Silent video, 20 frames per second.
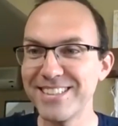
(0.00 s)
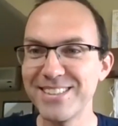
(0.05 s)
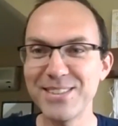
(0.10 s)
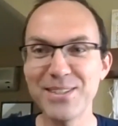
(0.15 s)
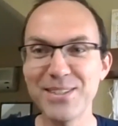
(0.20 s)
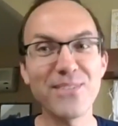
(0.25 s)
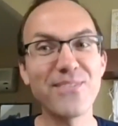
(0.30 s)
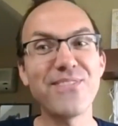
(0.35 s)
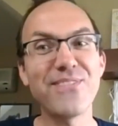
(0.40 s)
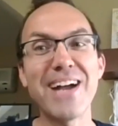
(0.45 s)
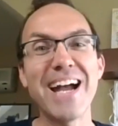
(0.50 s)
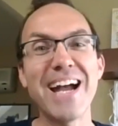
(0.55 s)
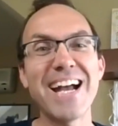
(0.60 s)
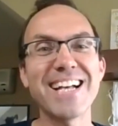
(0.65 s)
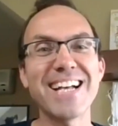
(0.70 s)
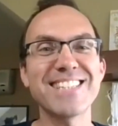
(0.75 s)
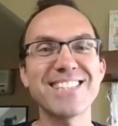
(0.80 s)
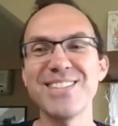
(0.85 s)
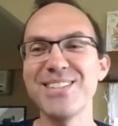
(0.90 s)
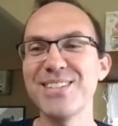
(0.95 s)
You're
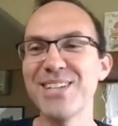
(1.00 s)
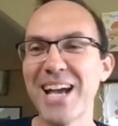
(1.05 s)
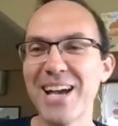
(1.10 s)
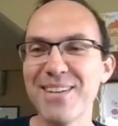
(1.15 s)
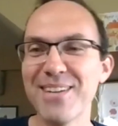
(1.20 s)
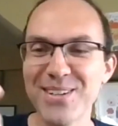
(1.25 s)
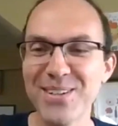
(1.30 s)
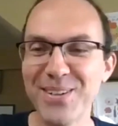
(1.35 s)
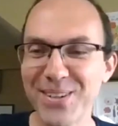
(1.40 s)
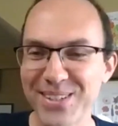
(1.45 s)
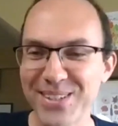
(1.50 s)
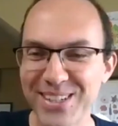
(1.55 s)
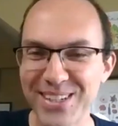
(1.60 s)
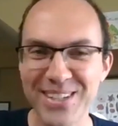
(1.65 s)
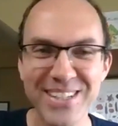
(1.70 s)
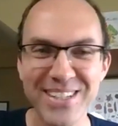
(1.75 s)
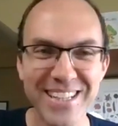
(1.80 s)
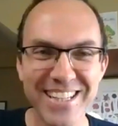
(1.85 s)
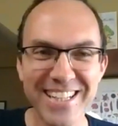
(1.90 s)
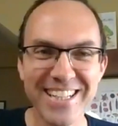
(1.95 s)
fast. So you have
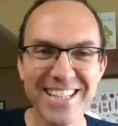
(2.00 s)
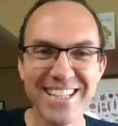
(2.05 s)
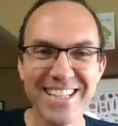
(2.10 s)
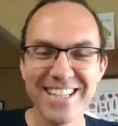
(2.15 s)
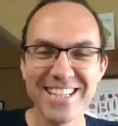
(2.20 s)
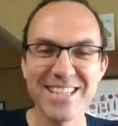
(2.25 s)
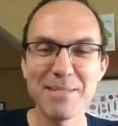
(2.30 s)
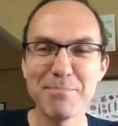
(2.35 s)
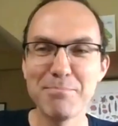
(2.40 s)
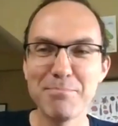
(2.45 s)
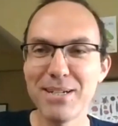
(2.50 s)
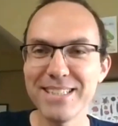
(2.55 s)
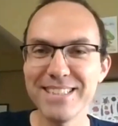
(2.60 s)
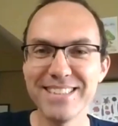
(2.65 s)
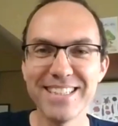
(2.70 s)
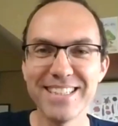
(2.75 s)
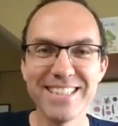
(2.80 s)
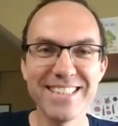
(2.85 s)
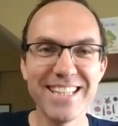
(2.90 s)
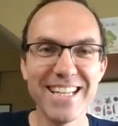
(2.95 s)
the button
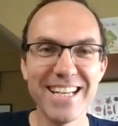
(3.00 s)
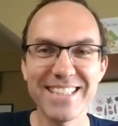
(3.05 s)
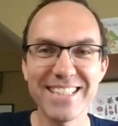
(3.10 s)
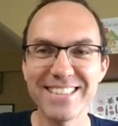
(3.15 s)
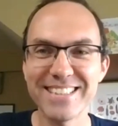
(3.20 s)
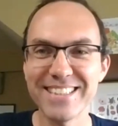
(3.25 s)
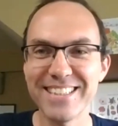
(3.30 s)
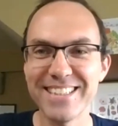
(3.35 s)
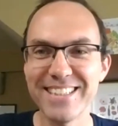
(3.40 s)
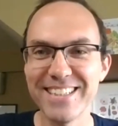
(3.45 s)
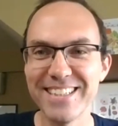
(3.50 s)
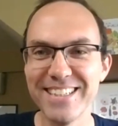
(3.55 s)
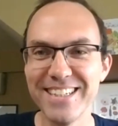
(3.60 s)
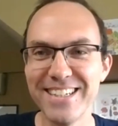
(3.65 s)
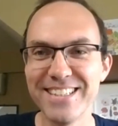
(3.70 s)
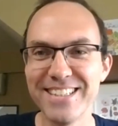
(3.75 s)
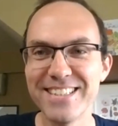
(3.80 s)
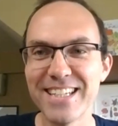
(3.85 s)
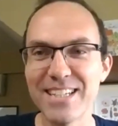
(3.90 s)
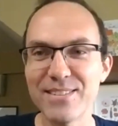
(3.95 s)
on
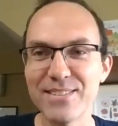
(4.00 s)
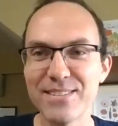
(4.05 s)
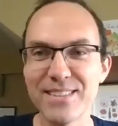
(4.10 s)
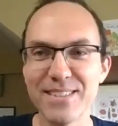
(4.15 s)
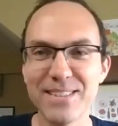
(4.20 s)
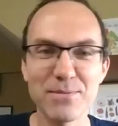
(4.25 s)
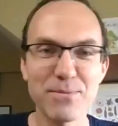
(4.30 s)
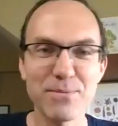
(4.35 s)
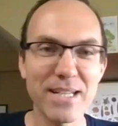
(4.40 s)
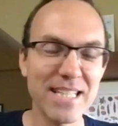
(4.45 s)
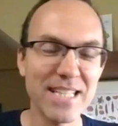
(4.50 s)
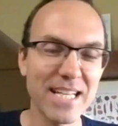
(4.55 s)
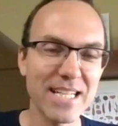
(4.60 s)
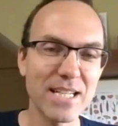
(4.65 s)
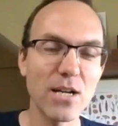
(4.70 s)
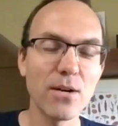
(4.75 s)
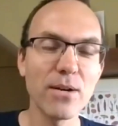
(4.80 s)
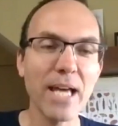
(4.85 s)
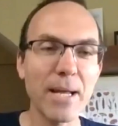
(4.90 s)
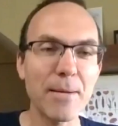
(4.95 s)
that raise hand.
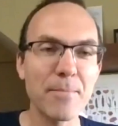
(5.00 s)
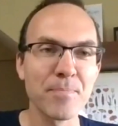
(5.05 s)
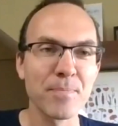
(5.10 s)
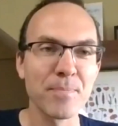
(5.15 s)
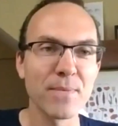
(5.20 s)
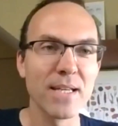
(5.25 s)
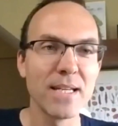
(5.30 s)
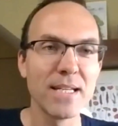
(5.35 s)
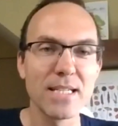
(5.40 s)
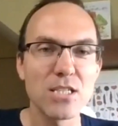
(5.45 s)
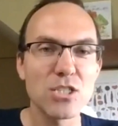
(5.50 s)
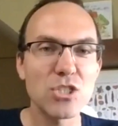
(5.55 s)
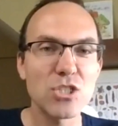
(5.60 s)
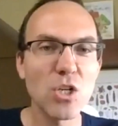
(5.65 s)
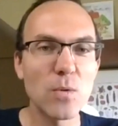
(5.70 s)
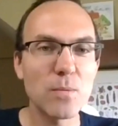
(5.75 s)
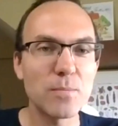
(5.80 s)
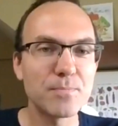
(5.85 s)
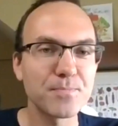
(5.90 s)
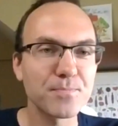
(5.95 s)
Okay,
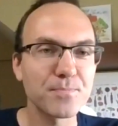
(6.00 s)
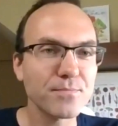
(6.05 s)
so